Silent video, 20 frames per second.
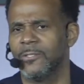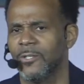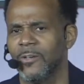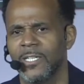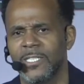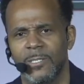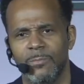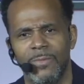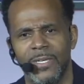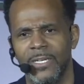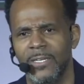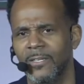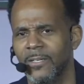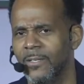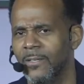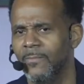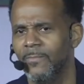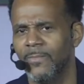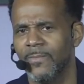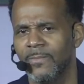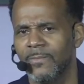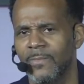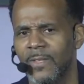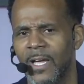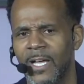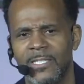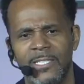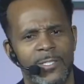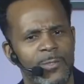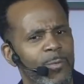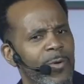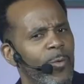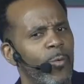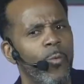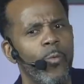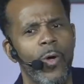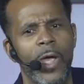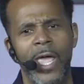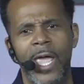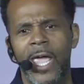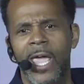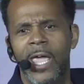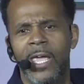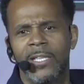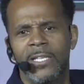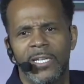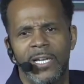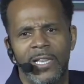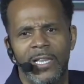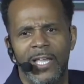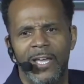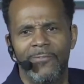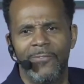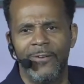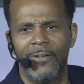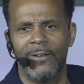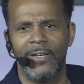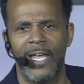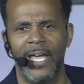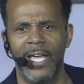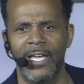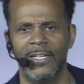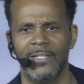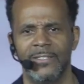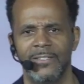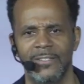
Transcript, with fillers: Trust me. I just went way to the left on that.